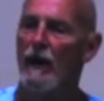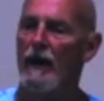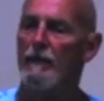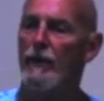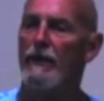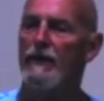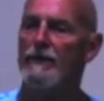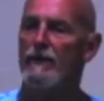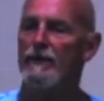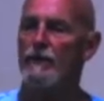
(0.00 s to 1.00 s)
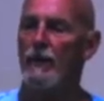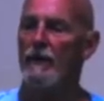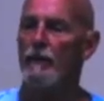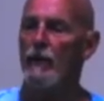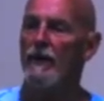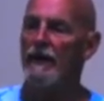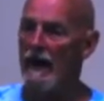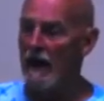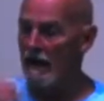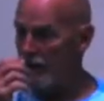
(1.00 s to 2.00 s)
what I put into it is what I'm going to
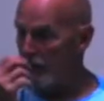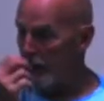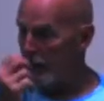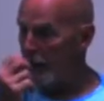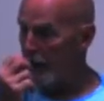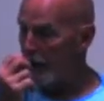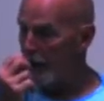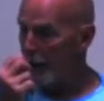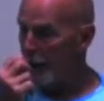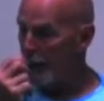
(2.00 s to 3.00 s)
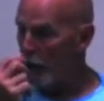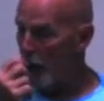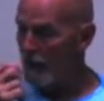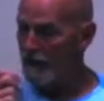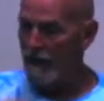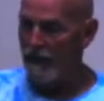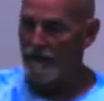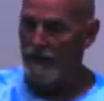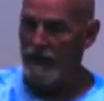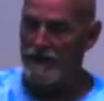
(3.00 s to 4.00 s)
get out of it. The work that I
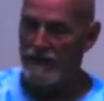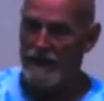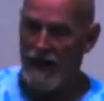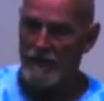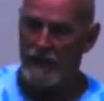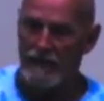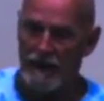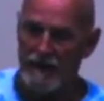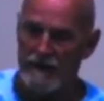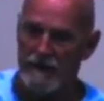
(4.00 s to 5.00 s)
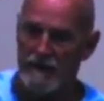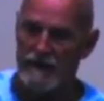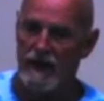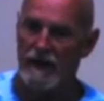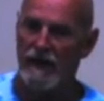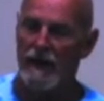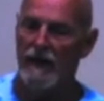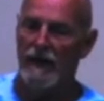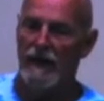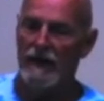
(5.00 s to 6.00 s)
invest, the time that I invest in studying
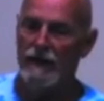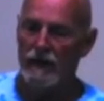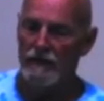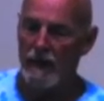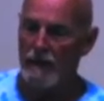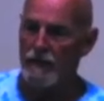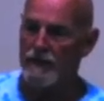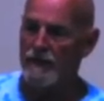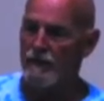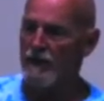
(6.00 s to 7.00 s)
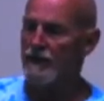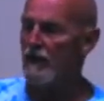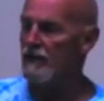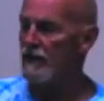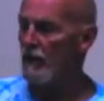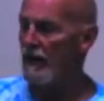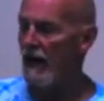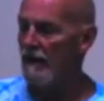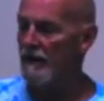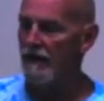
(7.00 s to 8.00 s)
and doing papers and research and what
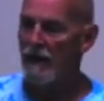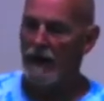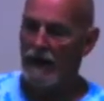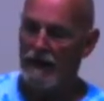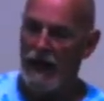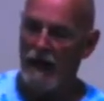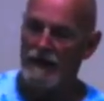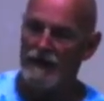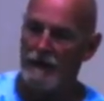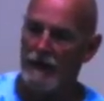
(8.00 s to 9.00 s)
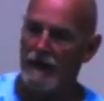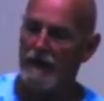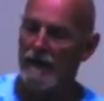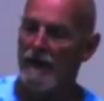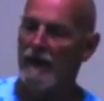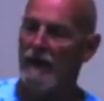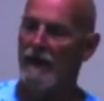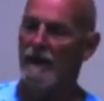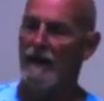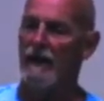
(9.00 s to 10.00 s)
have you, and how I submit it.
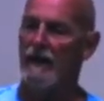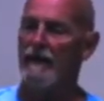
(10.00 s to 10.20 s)
And